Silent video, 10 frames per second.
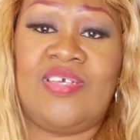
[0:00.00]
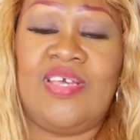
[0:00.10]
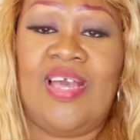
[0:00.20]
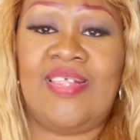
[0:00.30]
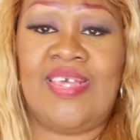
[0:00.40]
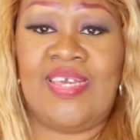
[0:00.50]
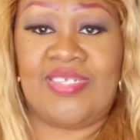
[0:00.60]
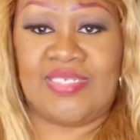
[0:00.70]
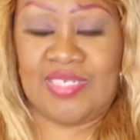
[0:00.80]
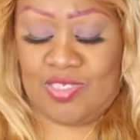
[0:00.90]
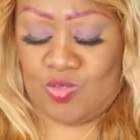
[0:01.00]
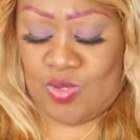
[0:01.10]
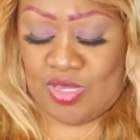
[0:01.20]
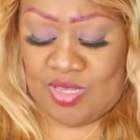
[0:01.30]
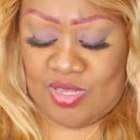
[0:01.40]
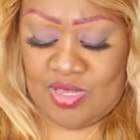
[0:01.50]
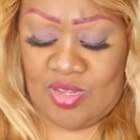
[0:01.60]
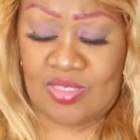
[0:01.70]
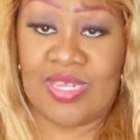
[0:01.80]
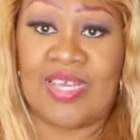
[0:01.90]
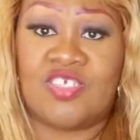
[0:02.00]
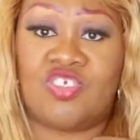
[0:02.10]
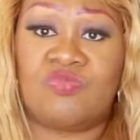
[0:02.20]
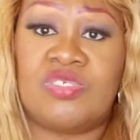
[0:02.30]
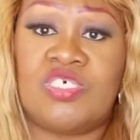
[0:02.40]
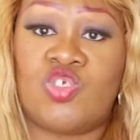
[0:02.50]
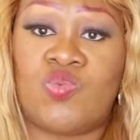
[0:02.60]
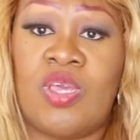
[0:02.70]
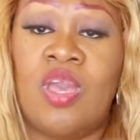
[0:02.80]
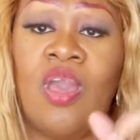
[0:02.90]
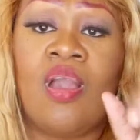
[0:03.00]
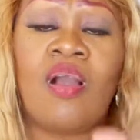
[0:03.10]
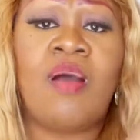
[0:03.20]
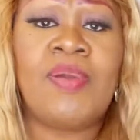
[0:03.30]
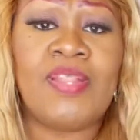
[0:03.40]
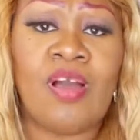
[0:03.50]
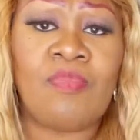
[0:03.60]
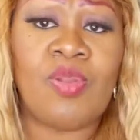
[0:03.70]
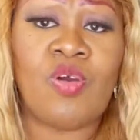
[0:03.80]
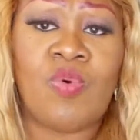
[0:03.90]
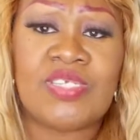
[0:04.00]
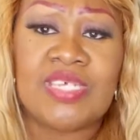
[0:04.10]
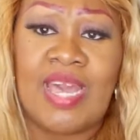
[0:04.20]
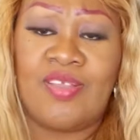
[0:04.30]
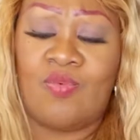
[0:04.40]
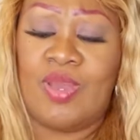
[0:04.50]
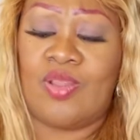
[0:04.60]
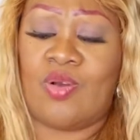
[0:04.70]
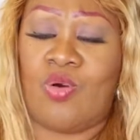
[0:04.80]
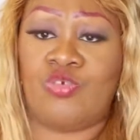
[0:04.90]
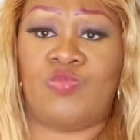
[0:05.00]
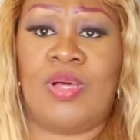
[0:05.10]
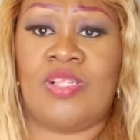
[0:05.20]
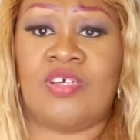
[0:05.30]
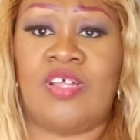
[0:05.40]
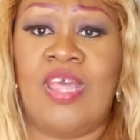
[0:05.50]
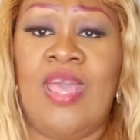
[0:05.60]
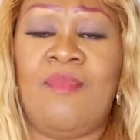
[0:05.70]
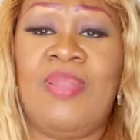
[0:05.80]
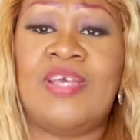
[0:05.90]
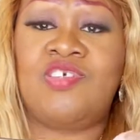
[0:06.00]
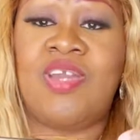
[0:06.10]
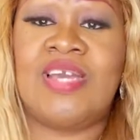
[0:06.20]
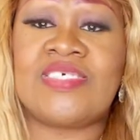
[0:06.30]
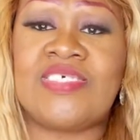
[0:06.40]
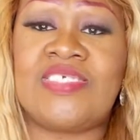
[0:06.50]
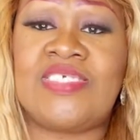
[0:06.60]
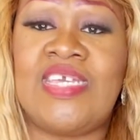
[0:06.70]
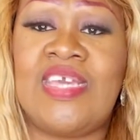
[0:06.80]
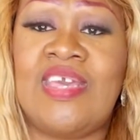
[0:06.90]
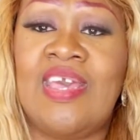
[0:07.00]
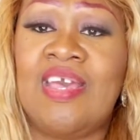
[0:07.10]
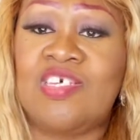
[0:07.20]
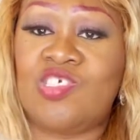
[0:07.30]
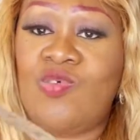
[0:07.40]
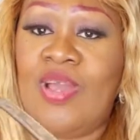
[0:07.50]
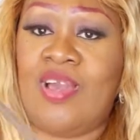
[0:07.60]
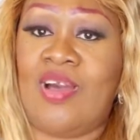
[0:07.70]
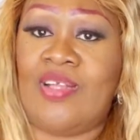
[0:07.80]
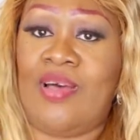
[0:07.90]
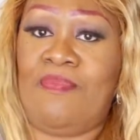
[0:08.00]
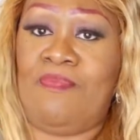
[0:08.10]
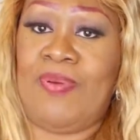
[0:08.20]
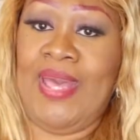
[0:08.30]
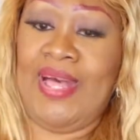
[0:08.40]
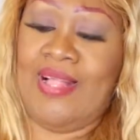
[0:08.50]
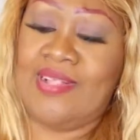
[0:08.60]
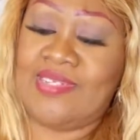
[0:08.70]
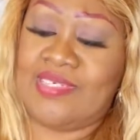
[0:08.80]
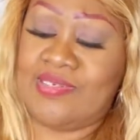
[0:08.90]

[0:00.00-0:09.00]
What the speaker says: I think it's this way. Looks like it should be this way. Comment down below what side you wear the Coach belt on. But as you guys can see, so I got a belt.